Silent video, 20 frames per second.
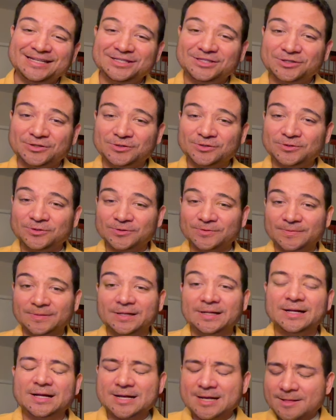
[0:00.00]
to
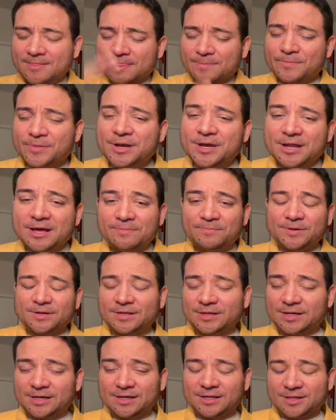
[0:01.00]

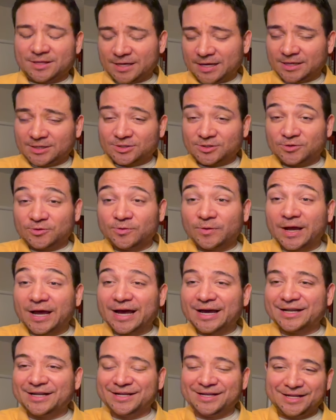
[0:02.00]
manipulate things through
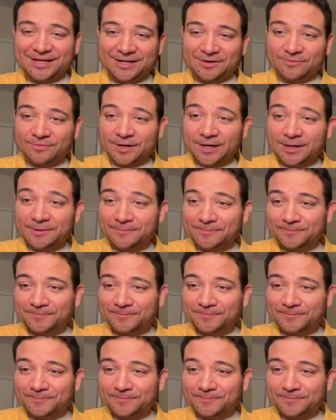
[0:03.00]
editing, right?